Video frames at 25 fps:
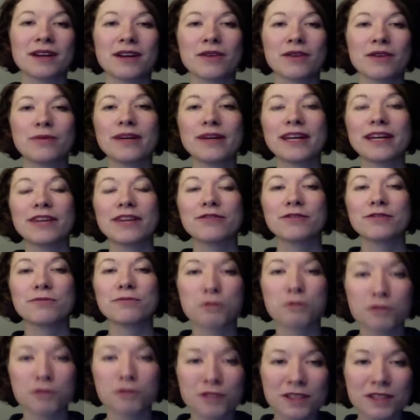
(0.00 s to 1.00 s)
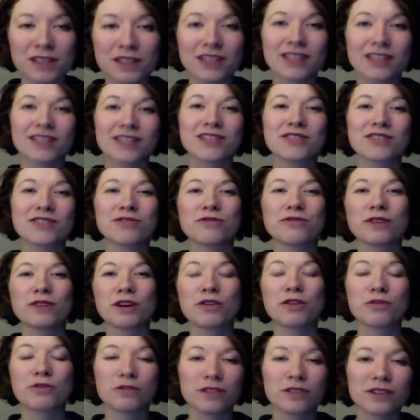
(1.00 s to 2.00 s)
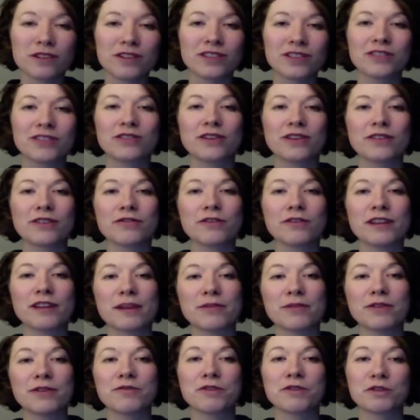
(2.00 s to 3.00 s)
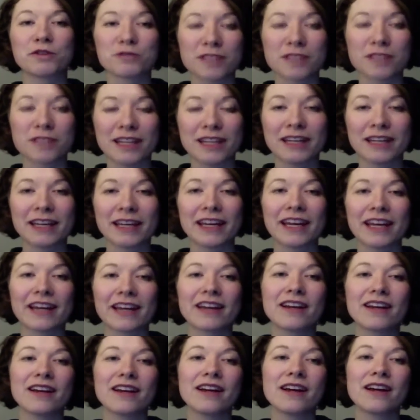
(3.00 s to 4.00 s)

We gave them post-its to record, to have collaborative note-taking.